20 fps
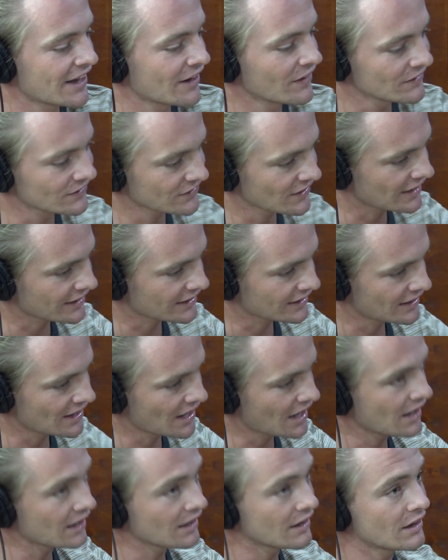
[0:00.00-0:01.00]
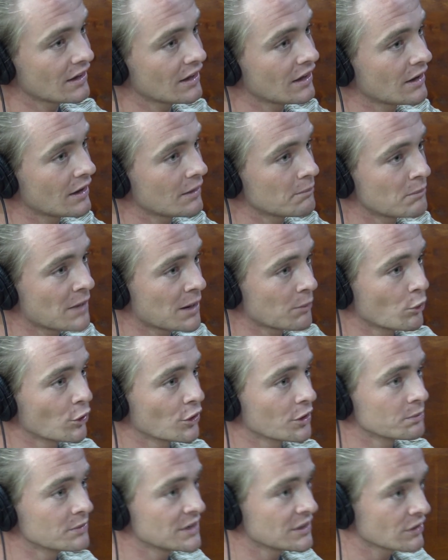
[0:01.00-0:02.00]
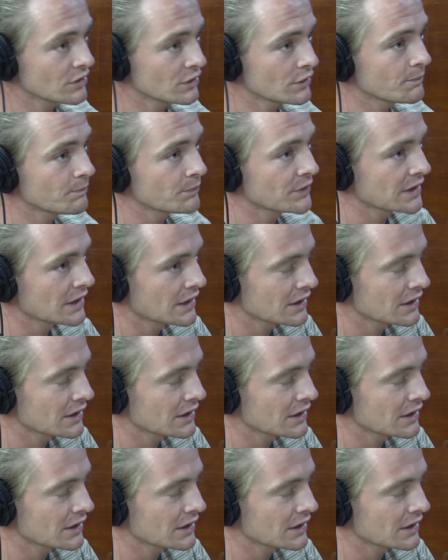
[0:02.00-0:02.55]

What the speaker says: And I was like, "Nah, Mum wanted me to."